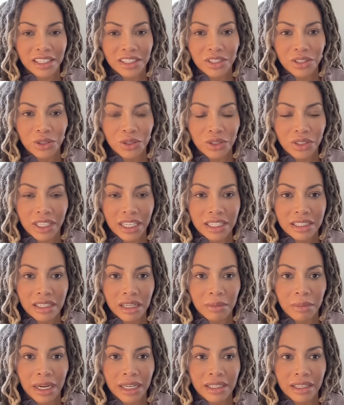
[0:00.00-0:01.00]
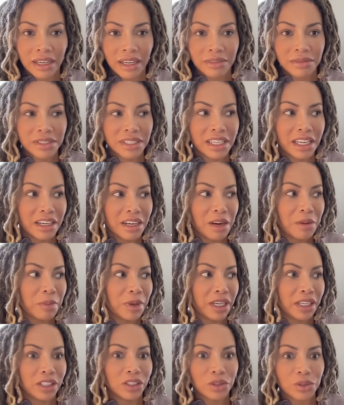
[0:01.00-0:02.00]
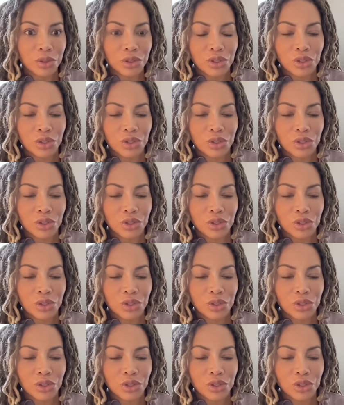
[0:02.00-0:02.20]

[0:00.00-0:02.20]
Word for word: I told you last time, I, I've set up a little